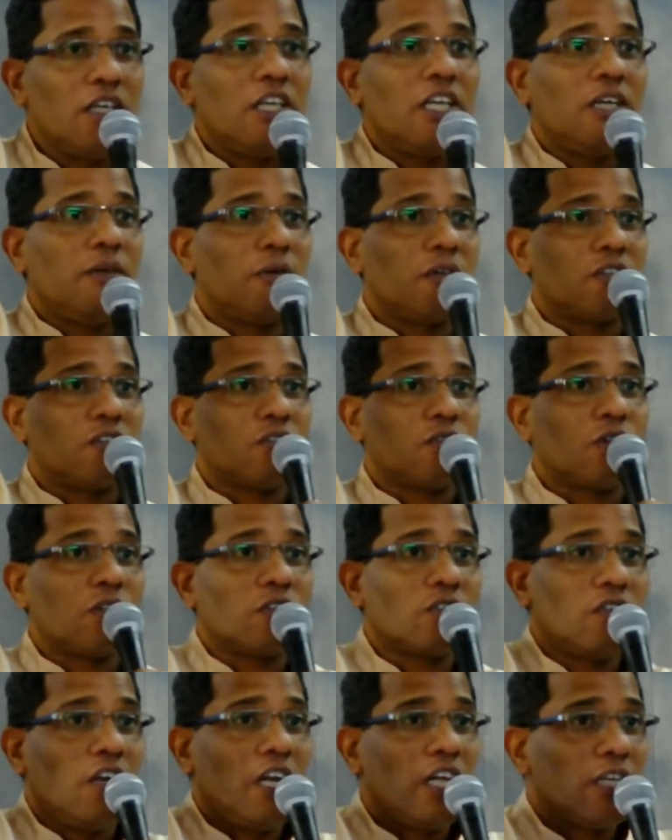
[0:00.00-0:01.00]
he was
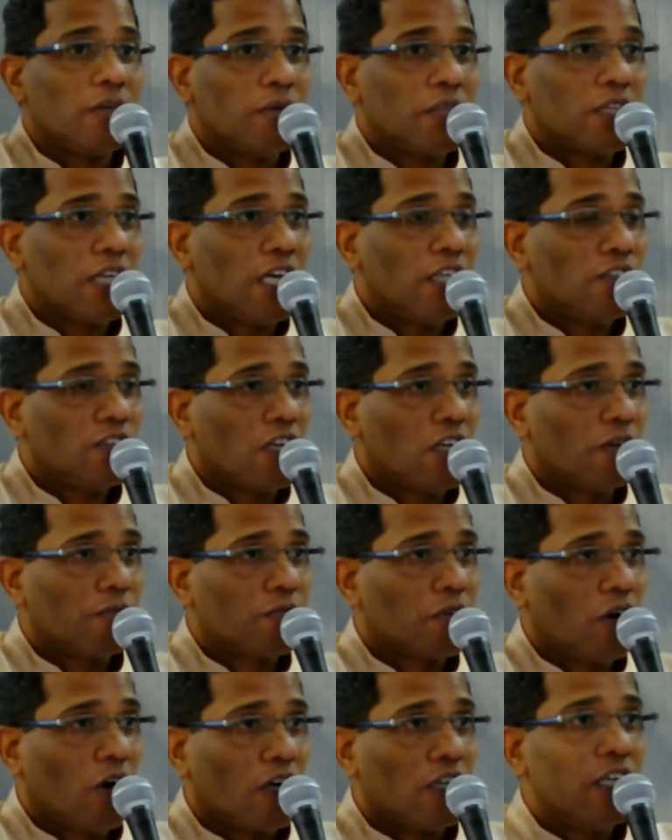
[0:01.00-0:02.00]
wrestling with the angel of
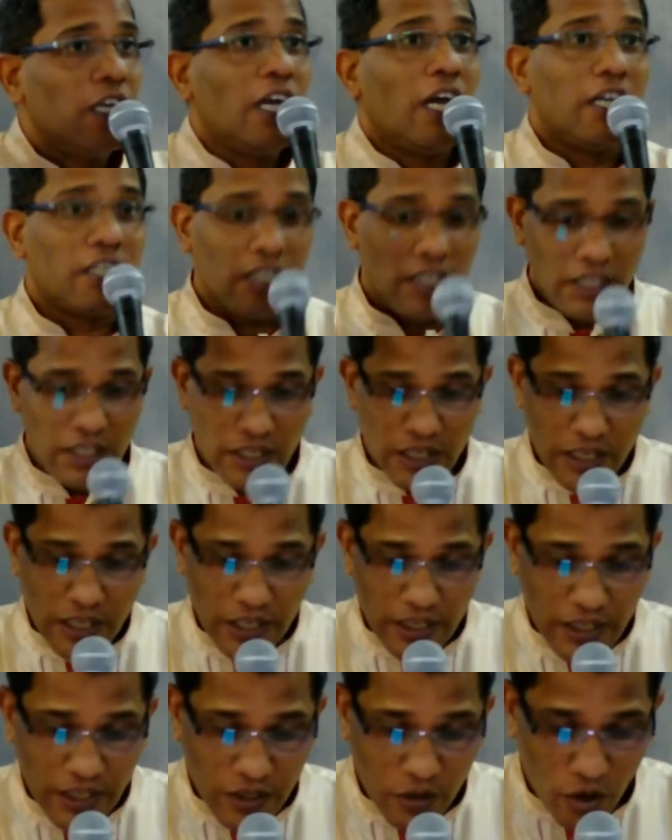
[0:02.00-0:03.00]
God and he,
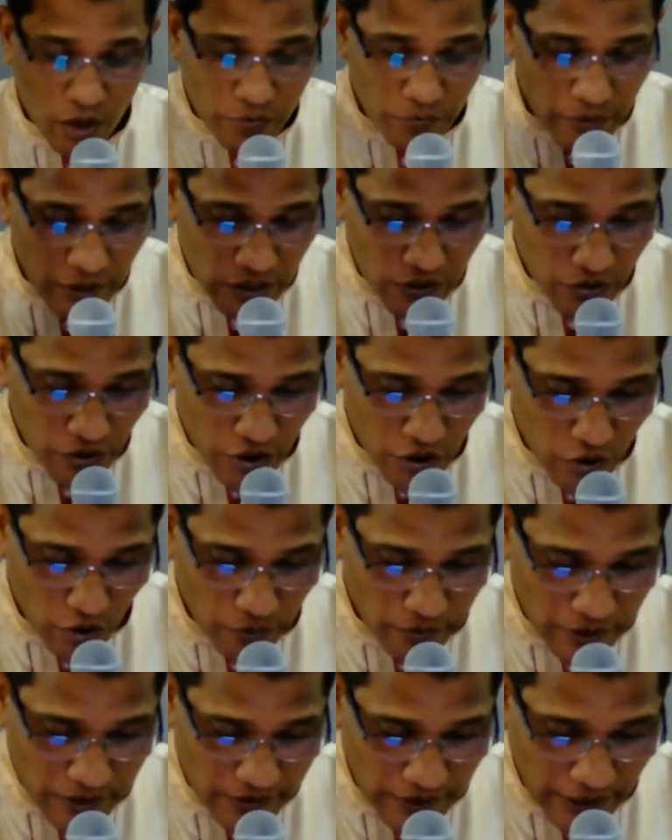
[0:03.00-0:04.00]
he got victory
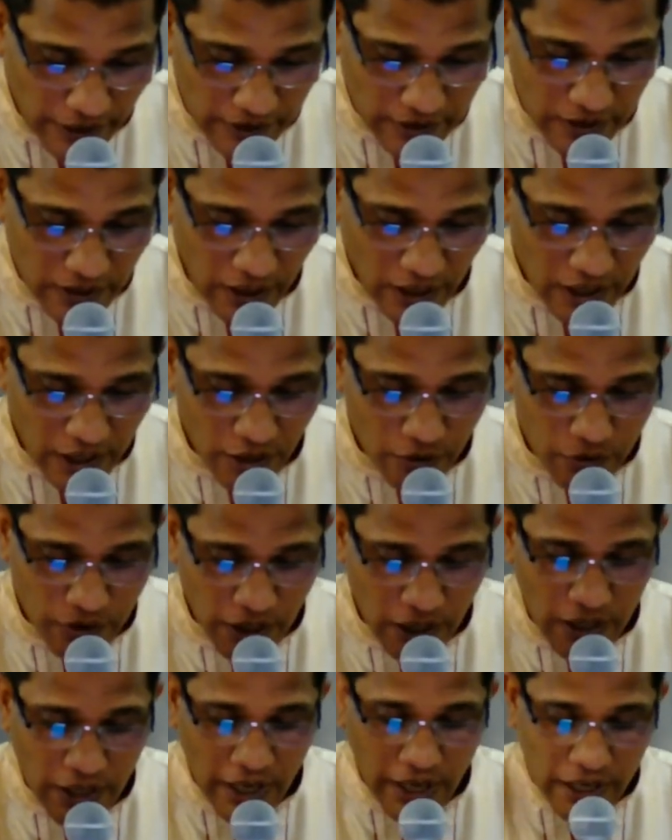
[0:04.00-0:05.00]
over that. Hallelujah.
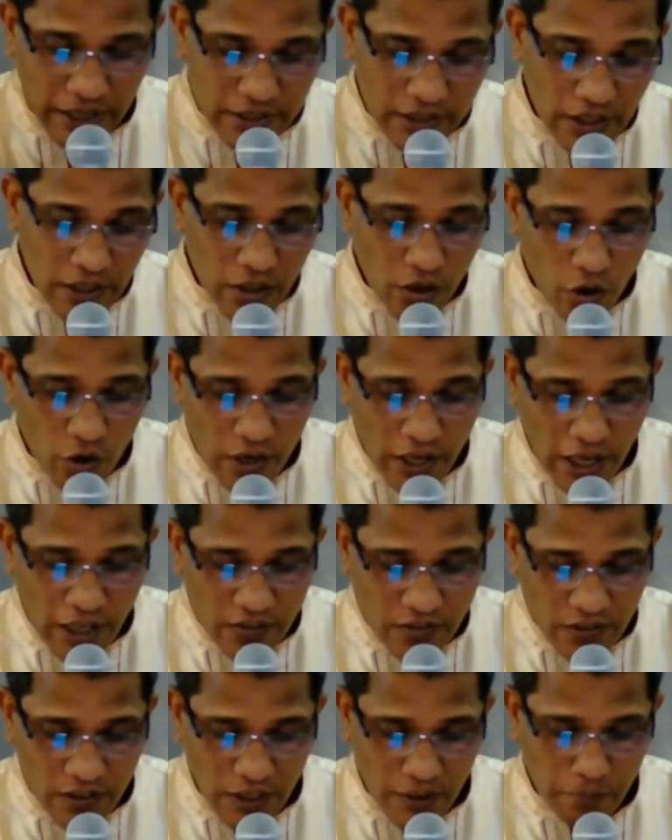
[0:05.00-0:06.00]
And God
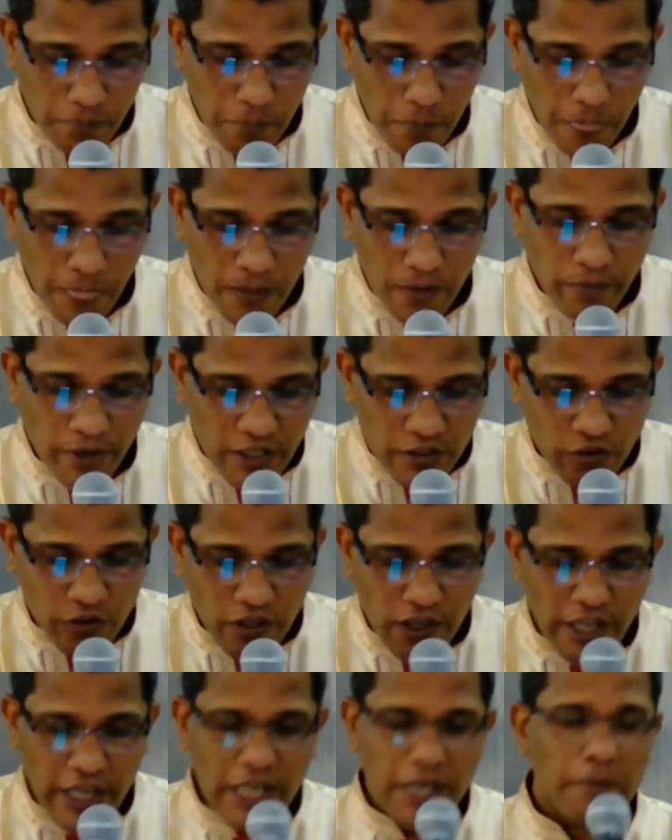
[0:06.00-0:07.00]
asked him, what is your
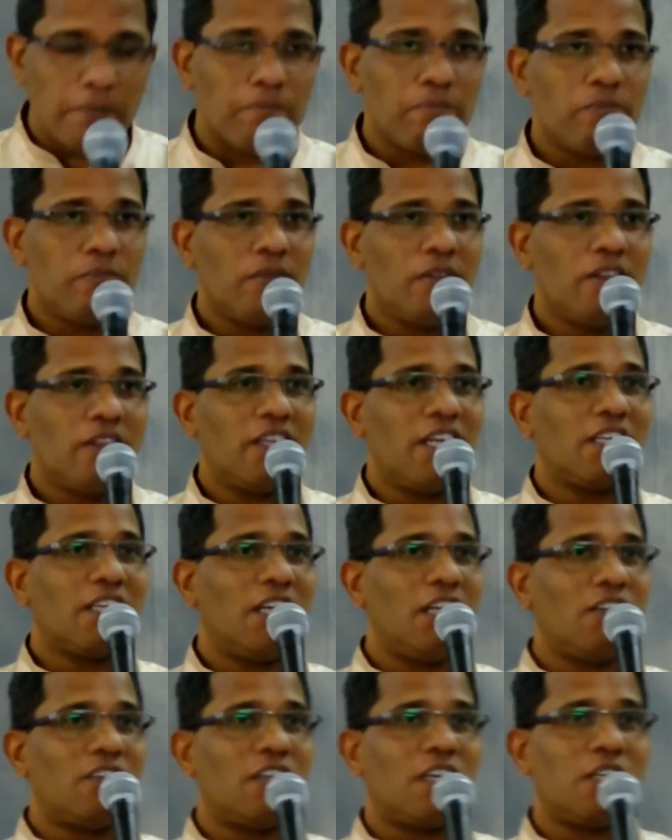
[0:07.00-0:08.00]
name? Then
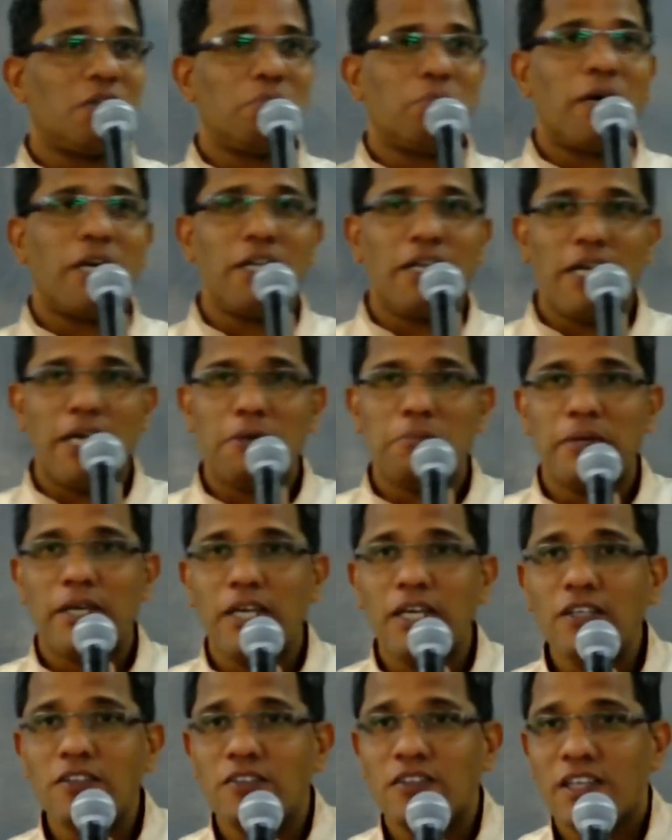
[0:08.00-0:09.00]
he said, my name
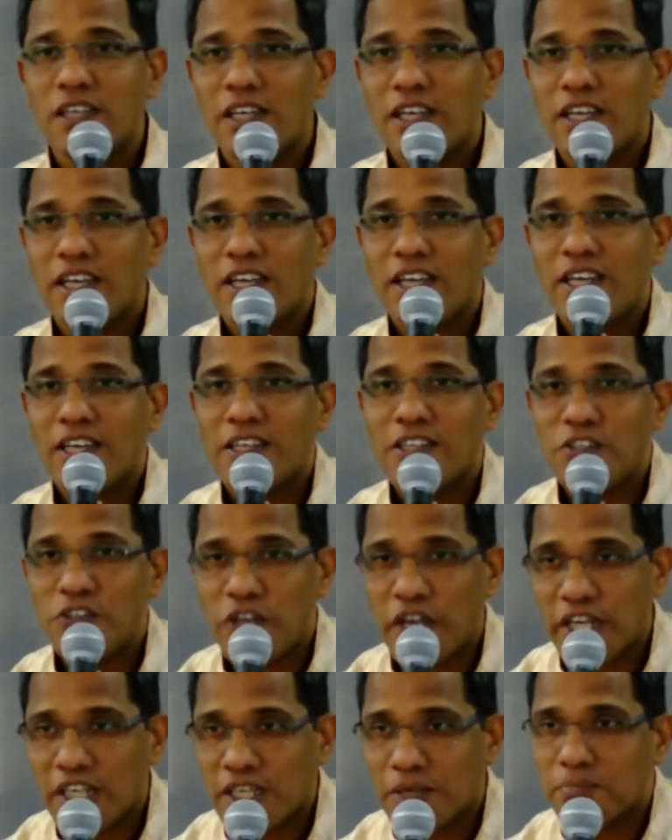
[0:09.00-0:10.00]
is
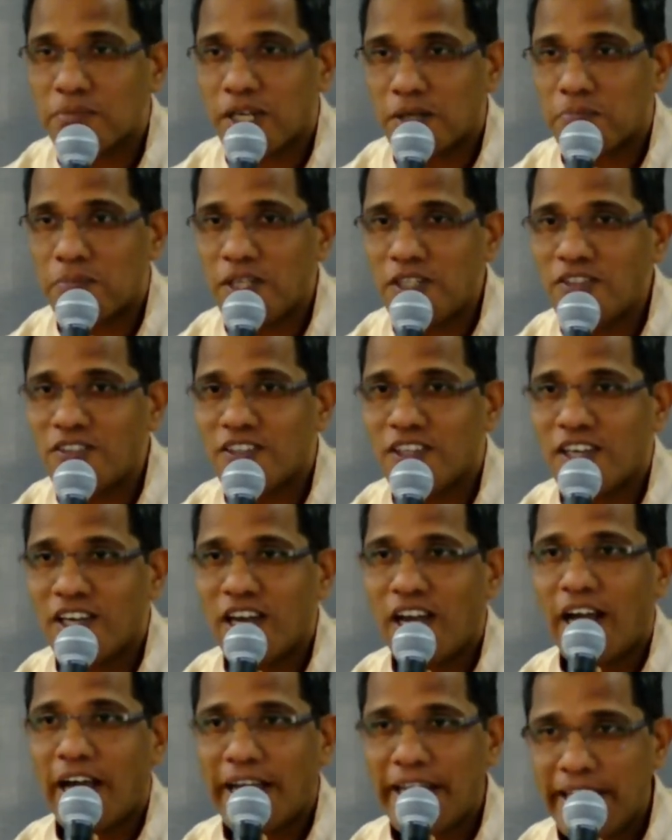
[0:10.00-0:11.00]
Jacob. That means
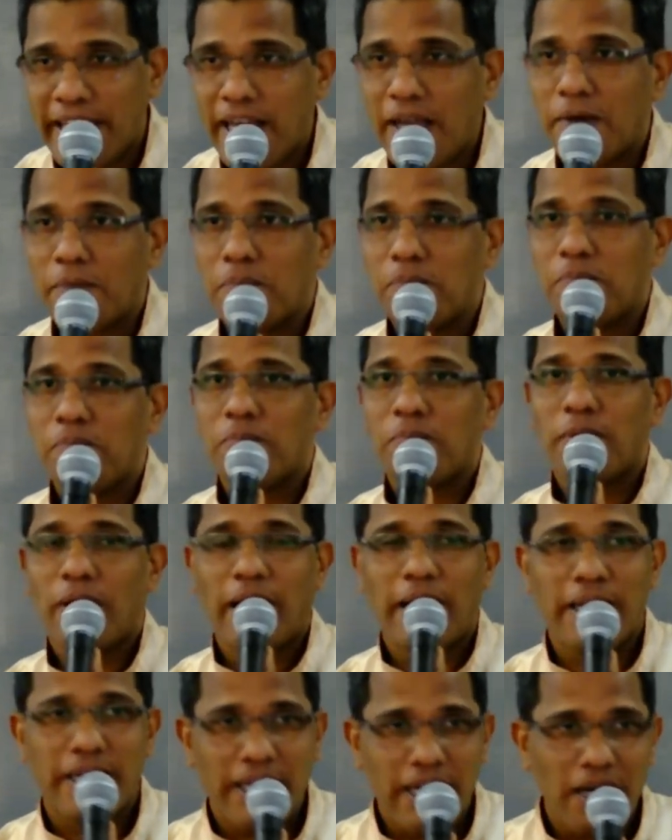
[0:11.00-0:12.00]
I am.
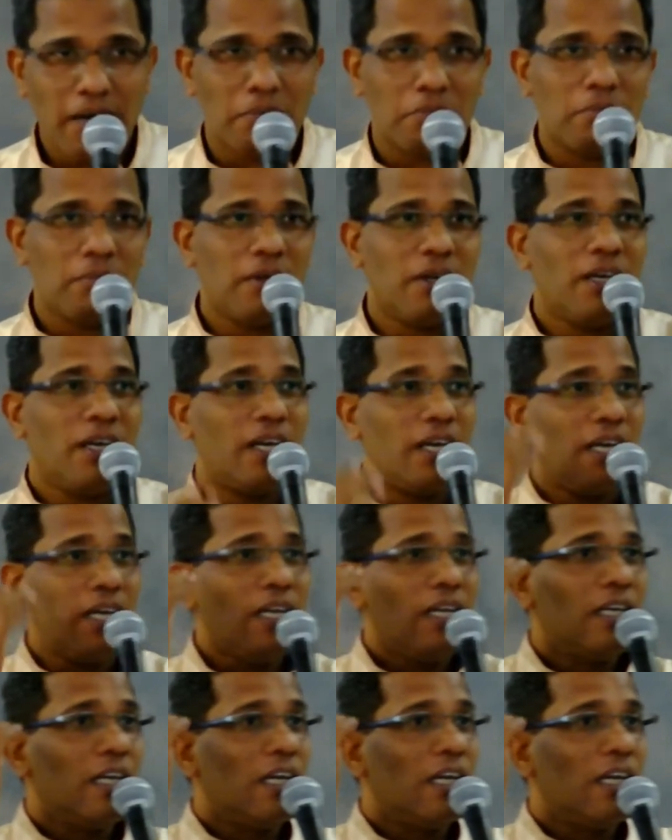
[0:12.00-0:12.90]
I am. Eh?